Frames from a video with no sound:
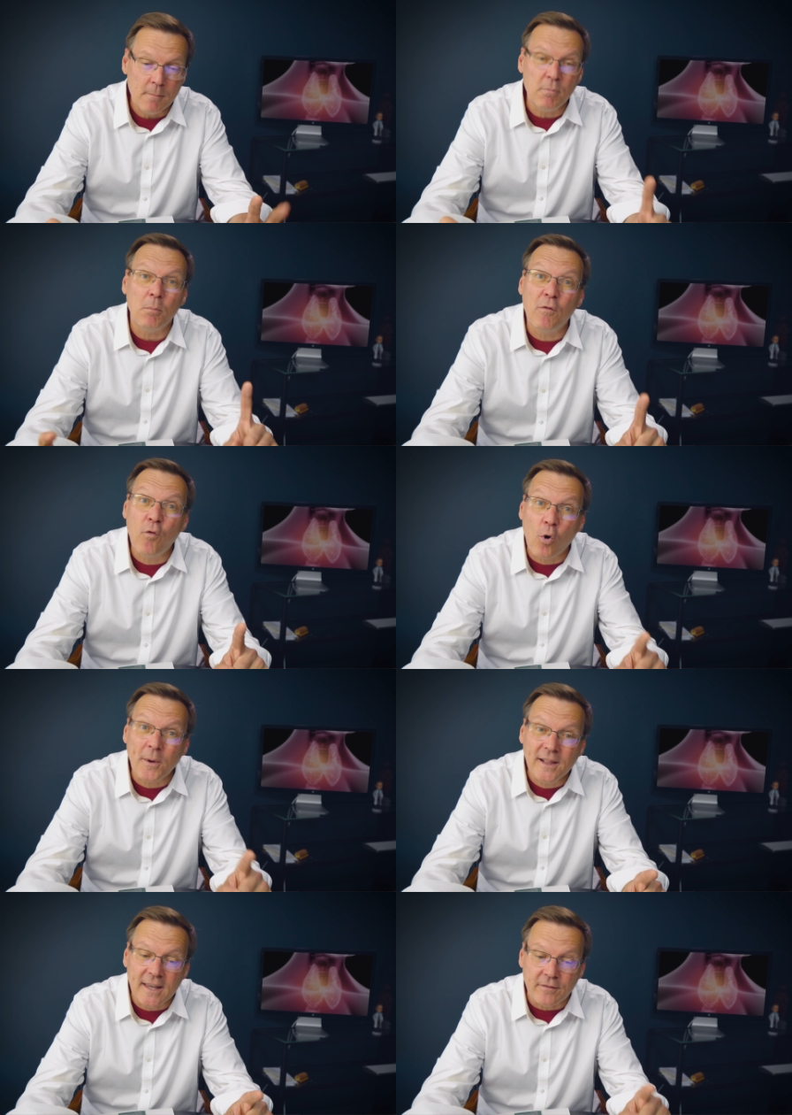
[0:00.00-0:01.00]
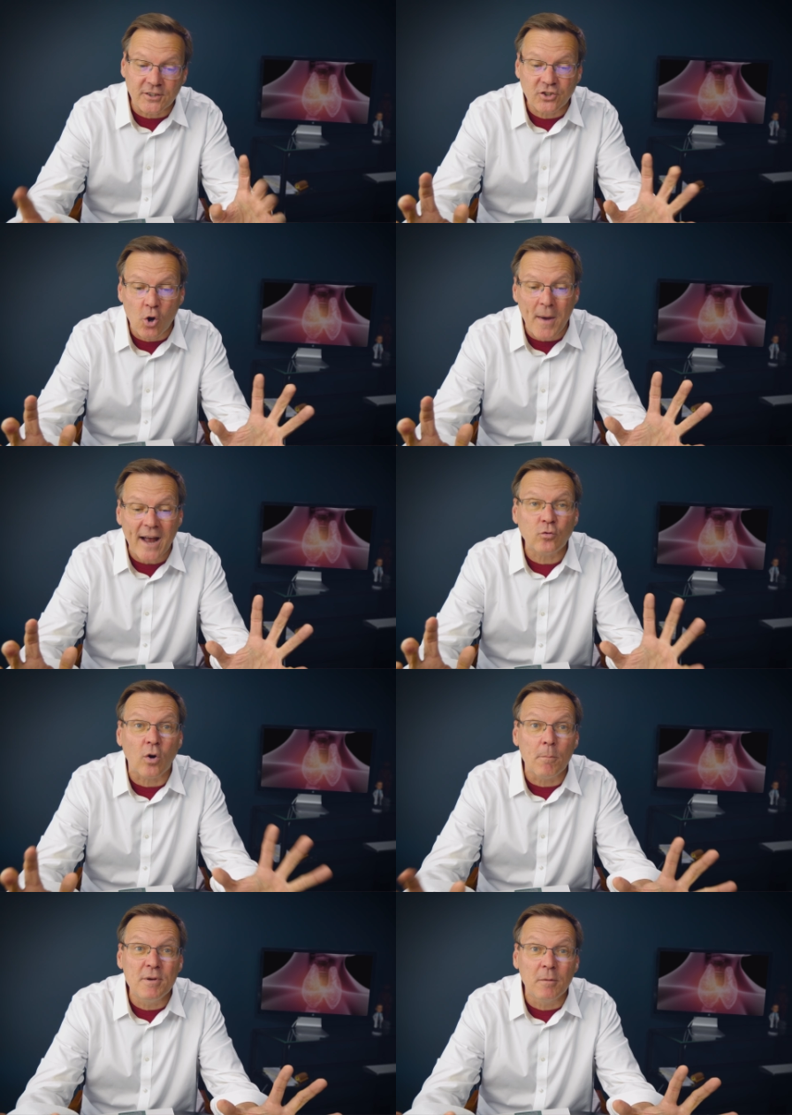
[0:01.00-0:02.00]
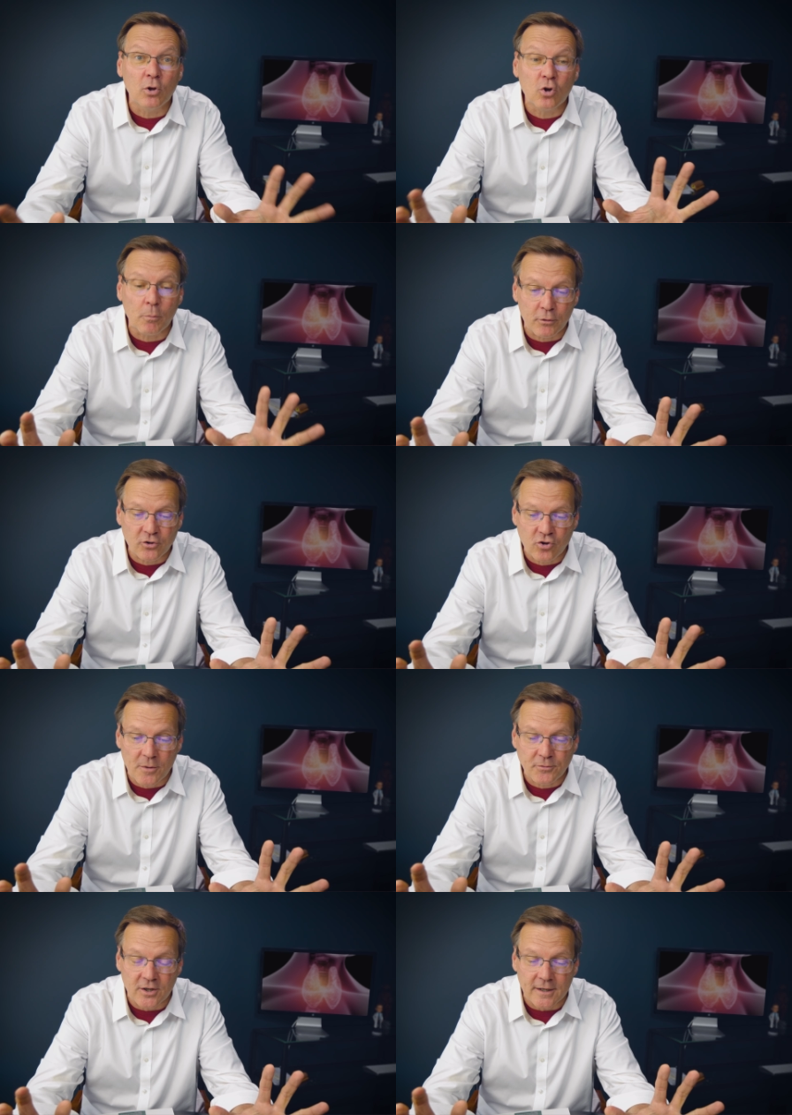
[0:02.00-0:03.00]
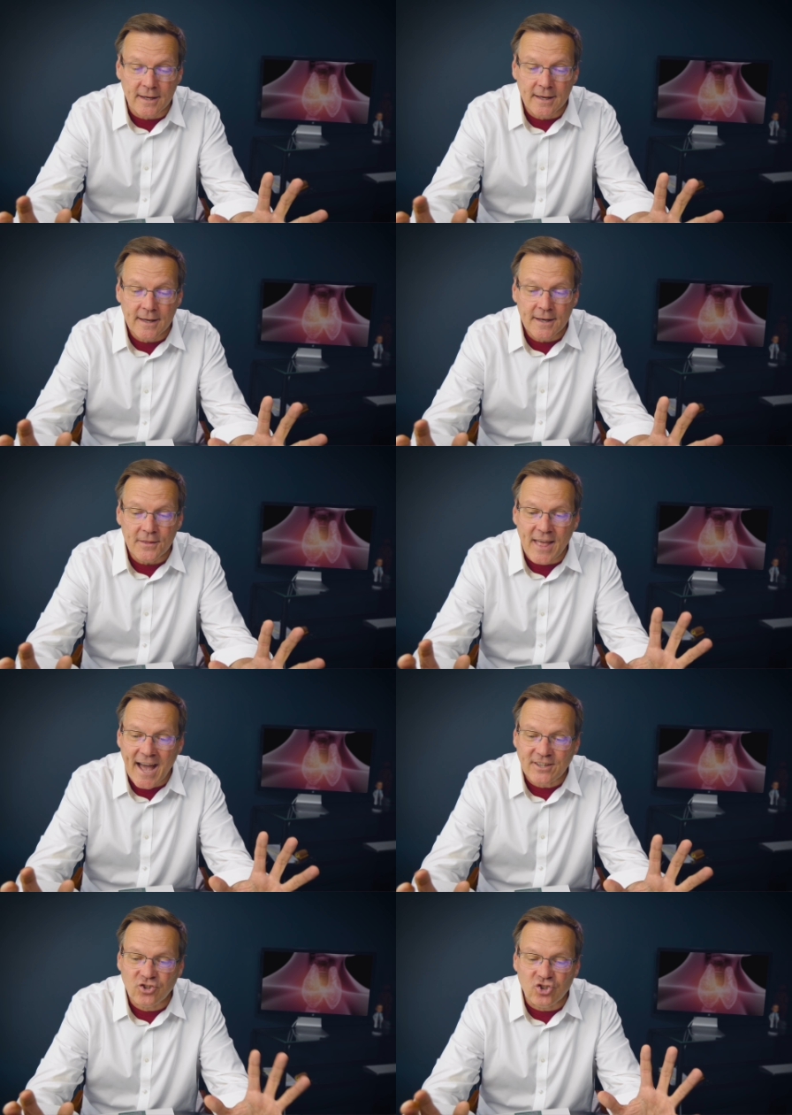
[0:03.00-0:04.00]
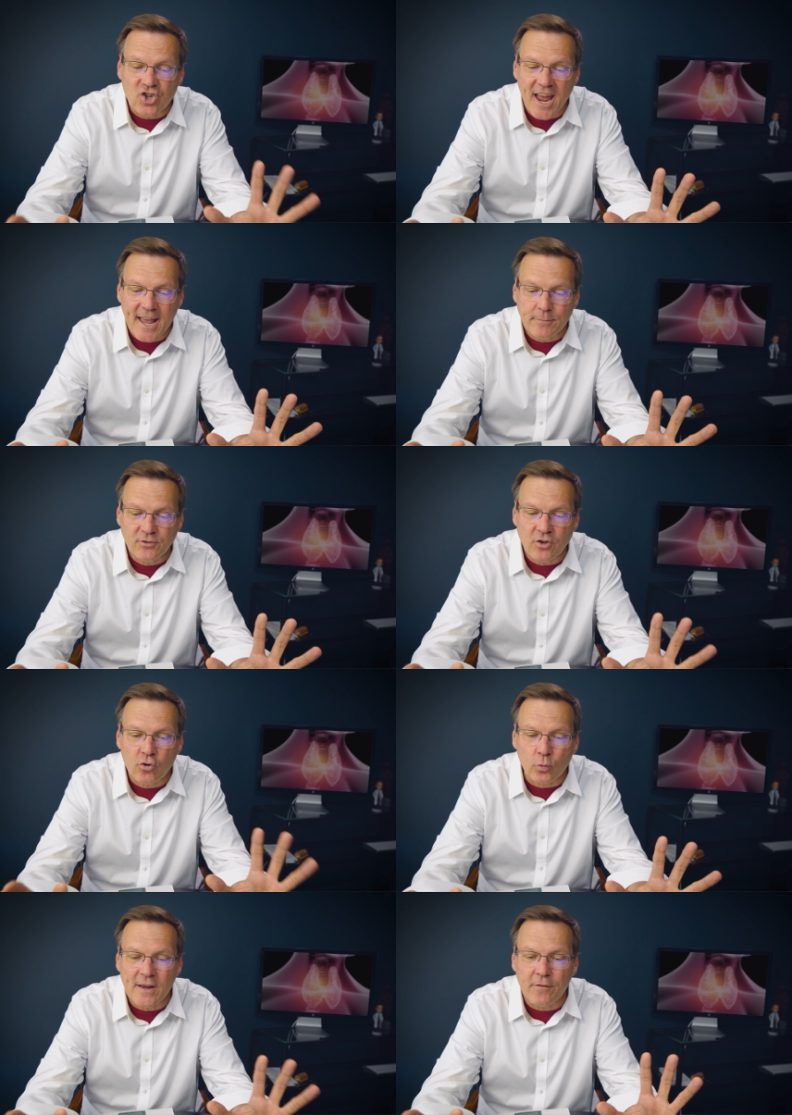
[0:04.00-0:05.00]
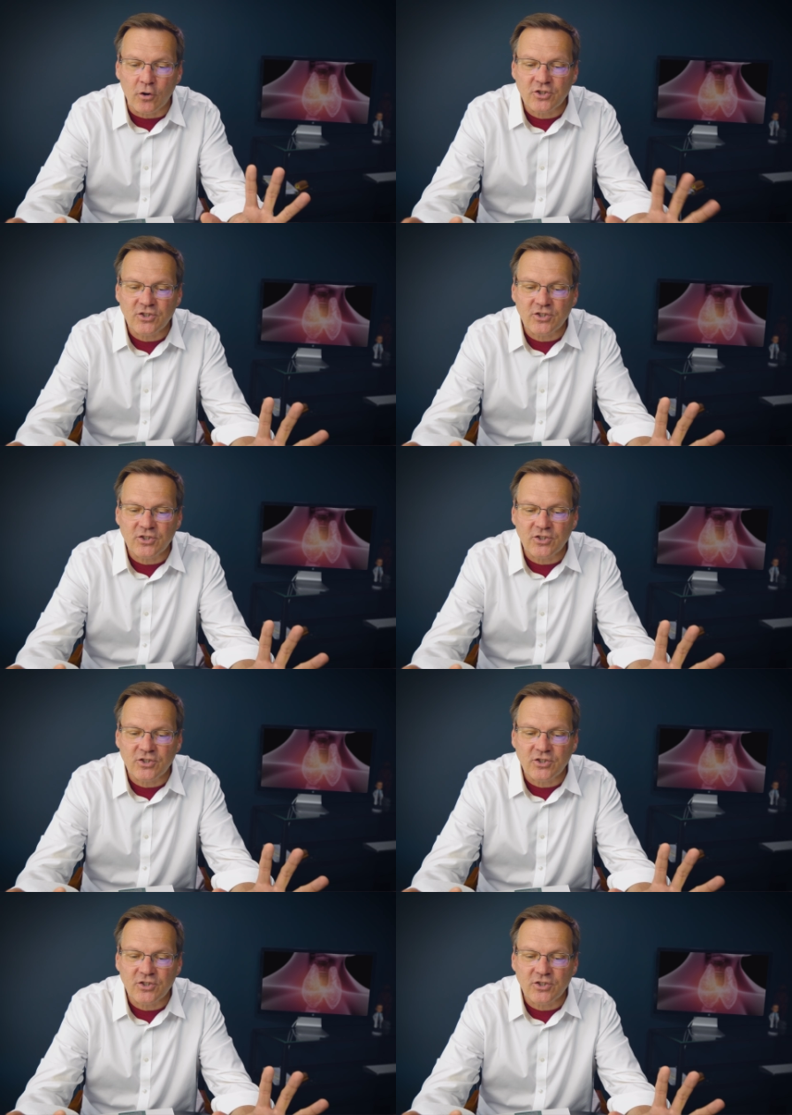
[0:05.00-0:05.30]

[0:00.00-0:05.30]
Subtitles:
But before we leave, let's go back to our biblical prescription. That's James 3, verse